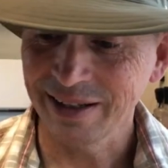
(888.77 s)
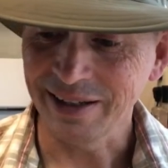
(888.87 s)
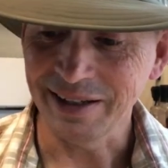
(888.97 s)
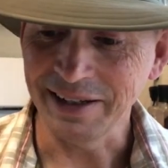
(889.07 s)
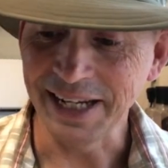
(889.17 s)

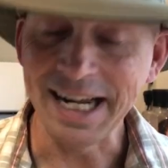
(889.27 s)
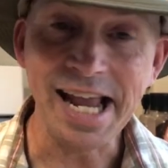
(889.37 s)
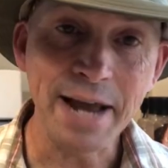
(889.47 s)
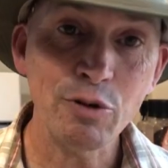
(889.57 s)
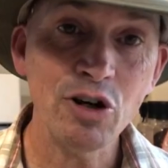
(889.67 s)
Uh, and I
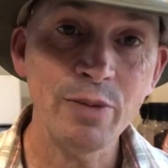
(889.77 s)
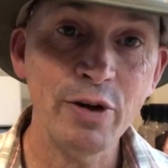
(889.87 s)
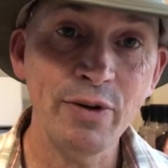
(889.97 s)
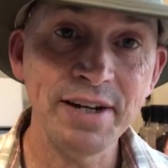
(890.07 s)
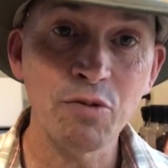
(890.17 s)
am going to
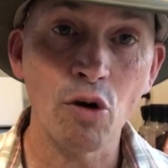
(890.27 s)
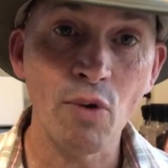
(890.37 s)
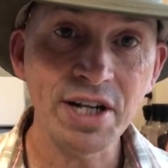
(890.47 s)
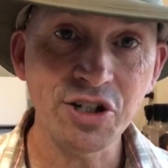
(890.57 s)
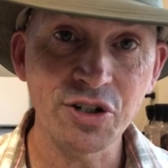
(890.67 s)
be reading more
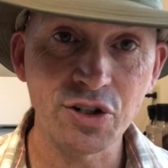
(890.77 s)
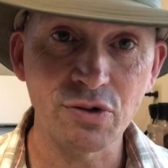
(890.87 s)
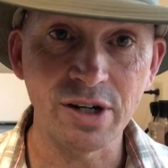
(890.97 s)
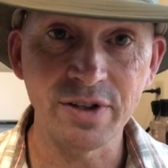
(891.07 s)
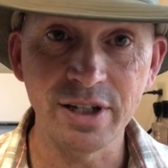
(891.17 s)
Westerns
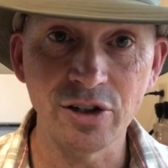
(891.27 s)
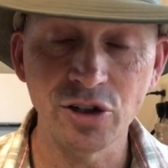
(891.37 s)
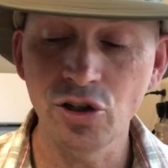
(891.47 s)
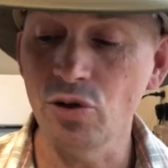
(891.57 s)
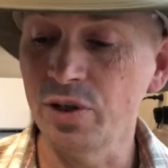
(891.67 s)
throughout the year,
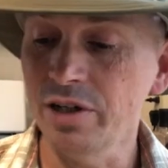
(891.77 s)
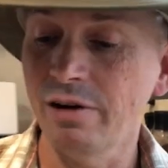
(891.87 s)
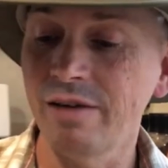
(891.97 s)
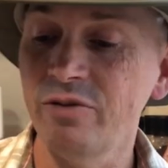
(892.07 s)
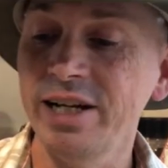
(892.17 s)
too. You
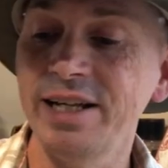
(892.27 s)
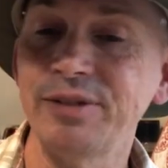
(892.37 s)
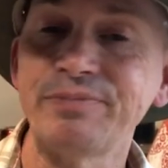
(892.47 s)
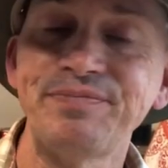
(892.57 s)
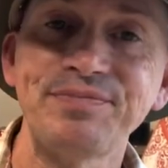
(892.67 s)
know, I'm
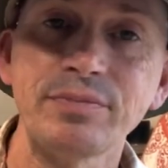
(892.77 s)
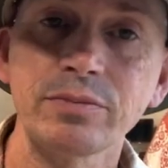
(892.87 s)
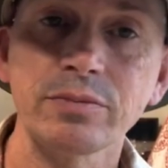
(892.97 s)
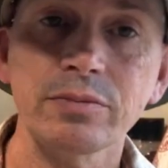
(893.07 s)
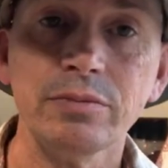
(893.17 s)
reading
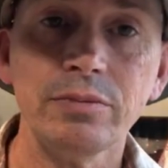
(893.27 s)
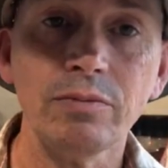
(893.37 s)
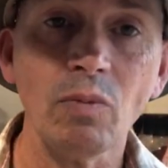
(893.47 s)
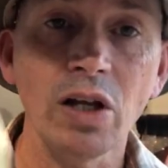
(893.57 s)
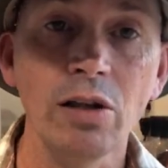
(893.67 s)

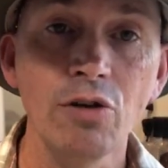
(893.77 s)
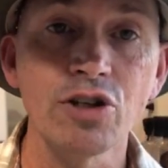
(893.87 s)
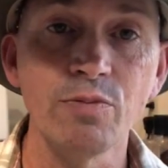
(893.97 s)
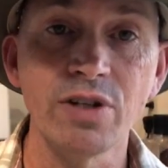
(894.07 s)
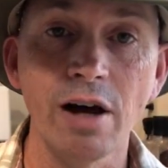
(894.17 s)

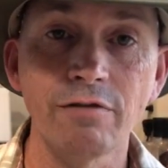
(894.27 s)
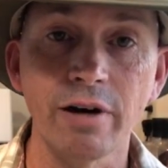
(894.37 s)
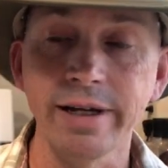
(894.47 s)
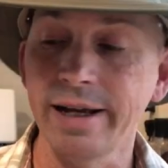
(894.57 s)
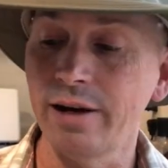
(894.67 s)
Lonesome Dove
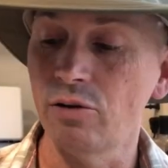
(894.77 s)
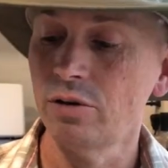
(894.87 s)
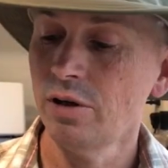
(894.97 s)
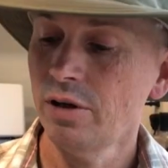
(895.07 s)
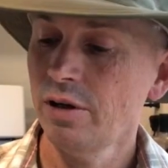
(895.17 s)
right now.
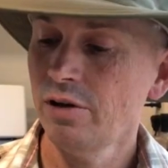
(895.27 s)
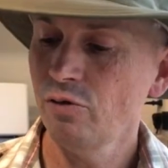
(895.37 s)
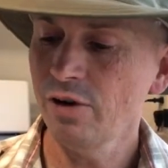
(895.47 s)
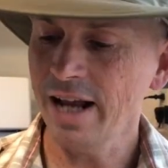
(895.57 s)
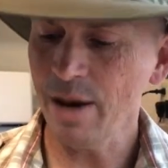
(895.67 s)

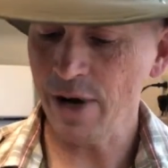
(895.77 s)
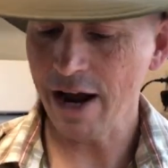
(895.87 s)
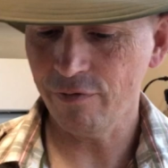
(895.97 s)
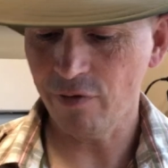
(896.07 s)
What, how, how